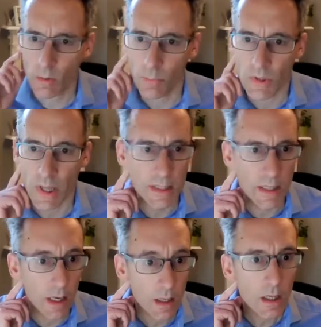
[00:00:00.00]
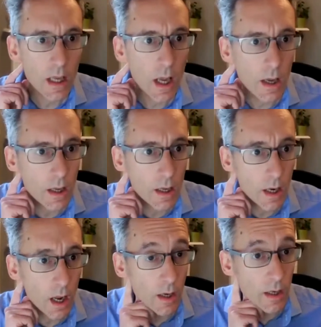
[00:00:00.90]
Rob. So there's a
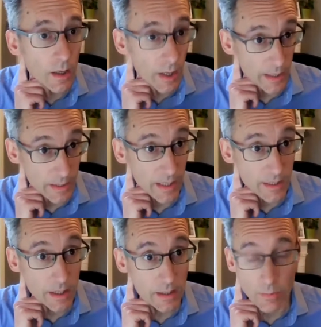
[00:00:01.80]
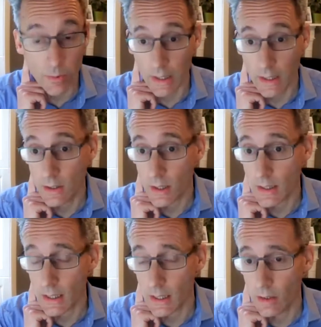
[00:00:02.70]
uh, that, that's that's really
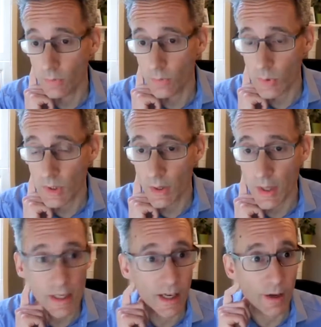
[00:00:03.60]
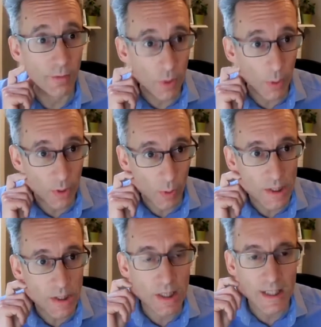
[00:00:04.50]
interesting and helpful. So there's a, a few other
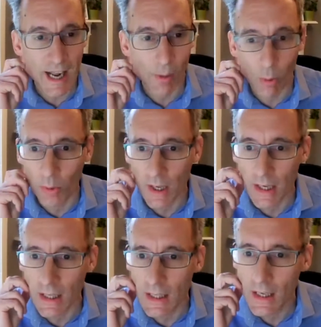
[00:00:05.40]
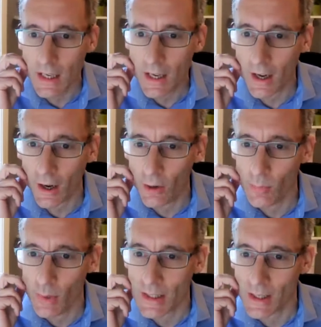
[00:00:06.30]
questions now on the uh,
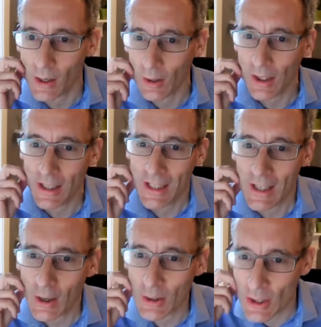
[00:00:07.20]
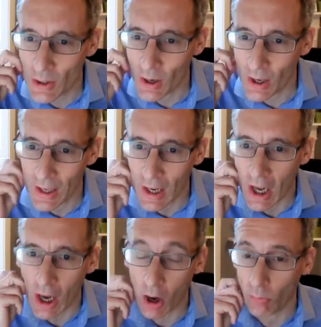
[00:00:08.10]
homeless. I'll I'll just try. Uh,
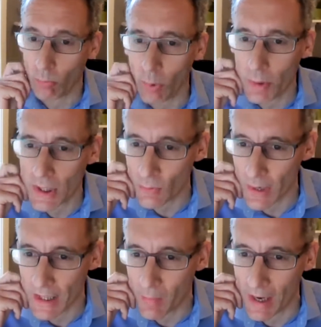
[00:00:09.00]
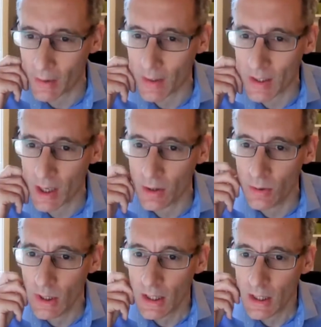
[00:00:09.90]
I'll probably just read them out. So
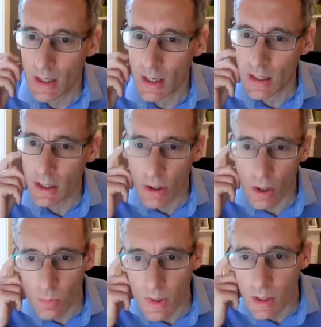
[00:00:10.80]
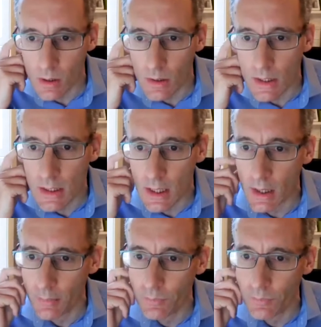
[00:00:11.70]
so Lisa Sharwood's asked.
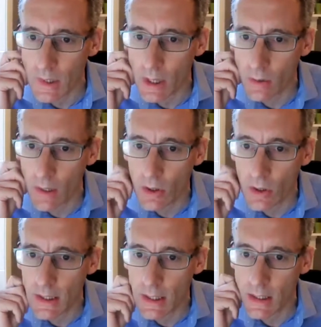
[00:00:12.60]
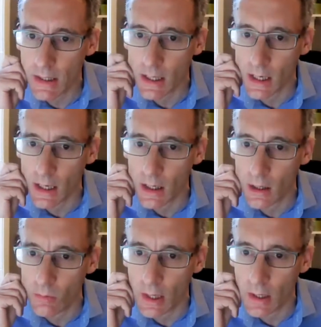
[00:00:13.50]
Um, so interested uh,
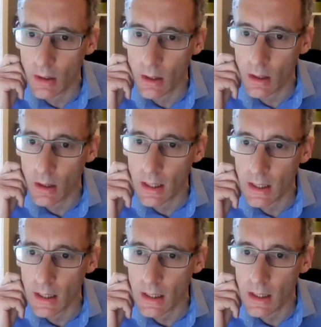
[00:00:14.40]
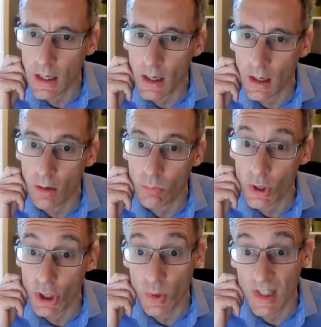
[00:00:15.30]
in the uh,
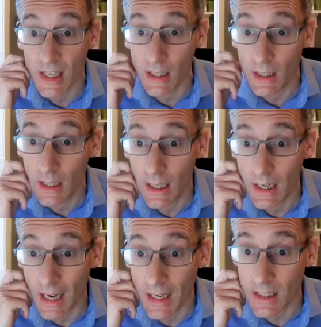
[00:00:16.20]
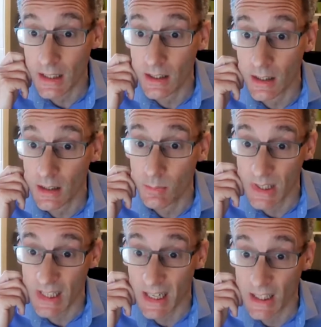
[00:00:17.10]
reducing in accidents
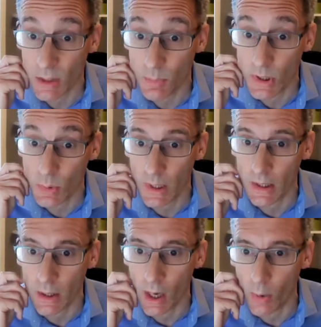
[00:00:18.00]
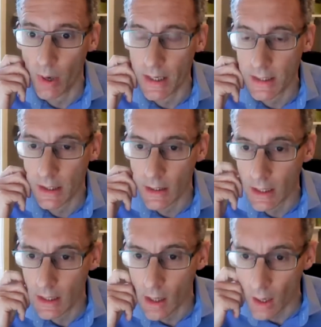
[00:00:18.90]
percentage between the O N S and
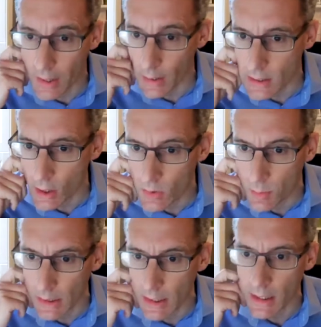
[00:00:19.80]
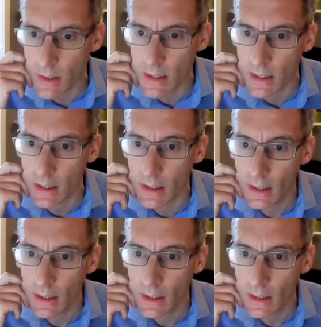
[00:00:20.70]
the, I think that's the hospital data, isn't it?